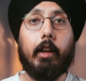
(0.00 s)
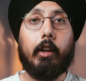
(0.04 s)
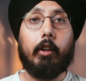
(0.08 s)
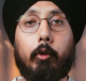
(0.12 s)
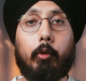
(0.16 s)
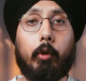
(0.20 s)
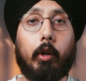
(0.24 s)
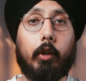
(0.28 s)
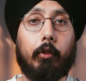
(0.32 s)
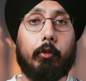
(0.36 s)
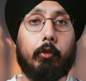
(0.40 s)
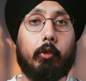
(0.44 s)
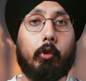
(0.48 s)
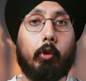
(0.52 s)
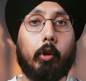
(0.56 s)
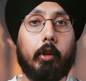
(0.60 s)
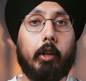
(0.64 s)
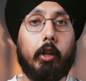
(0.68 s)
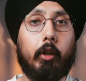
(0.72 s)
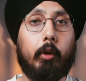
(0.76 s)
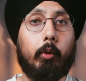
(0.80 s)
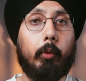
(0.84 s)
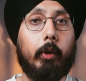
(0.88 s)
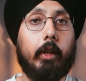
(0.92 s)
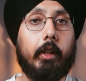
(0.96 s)
You have
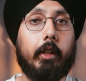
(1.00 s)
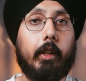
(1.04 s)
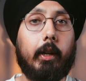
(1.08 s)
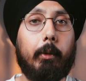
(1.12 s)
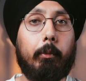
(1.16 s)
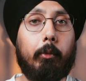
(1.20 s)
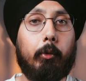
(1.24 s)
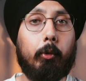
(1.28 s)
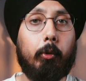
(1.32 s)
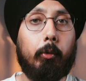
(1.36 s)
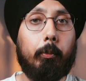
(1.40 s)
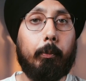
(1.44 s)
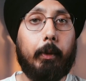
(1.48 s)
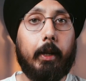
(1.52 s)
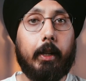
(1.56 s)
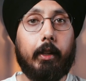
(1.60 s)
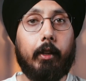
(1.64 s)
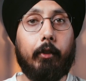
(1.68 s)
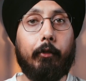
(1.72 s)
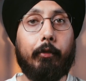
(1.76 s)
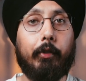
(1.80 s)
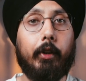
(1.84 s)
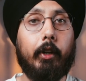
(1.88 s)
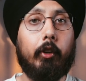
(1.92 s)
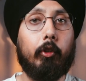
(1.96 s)
gotta tweak them to make
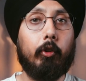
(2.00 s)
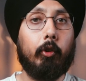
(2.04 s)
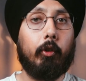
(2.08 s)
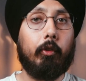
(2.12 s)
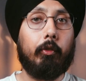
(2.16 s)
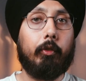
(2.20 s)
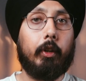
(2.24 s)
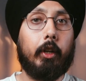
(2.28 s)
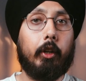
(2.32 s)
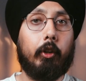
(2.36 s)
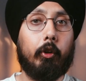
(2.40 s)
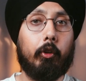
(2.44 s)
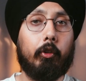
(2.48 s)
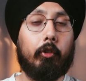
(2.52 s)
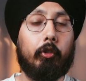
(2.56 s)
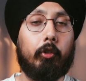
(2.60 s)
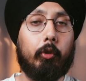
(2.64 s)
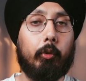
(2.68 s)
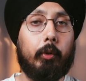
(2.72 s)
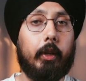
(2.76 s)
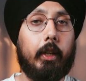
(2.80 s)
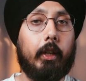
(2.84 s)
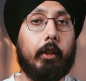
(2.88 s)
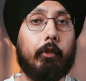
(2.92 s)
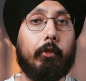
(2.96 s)
them fit your video's
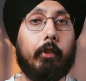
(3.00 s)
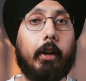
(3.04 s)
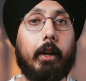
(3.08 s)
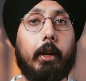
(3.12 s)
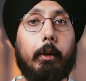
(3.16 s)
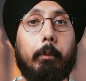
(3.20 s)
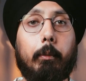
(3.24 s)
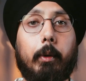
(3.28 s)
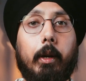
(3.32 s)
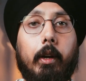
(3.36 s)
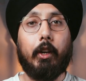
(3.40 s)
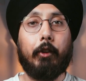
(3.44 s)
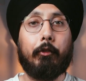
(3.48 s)
unique vibe.